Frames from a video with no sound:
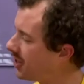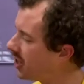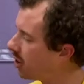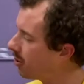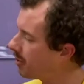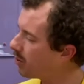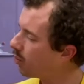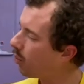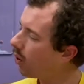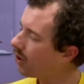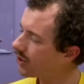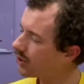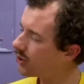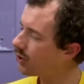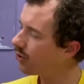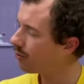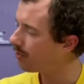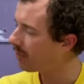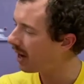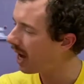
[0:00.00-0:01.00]
Tell me, what
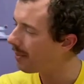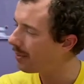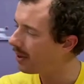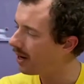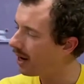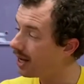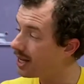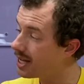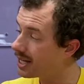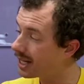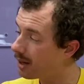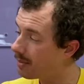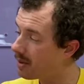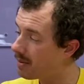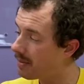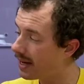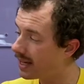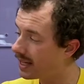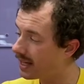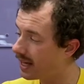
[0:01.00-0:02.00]
sort of puppet are you going to be
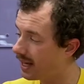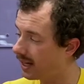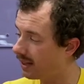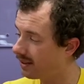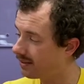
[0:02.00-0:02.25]
making?